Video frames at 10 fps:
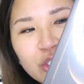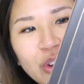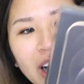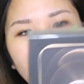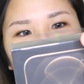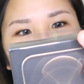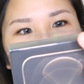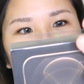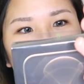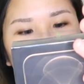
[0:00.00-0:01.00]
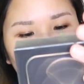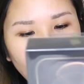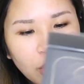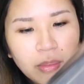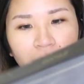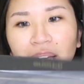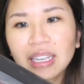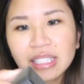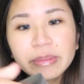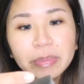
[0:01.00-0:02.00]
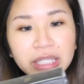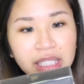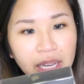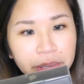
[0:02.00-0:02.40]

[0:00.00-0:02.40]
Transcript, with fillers: 12 Pro Max. And please tell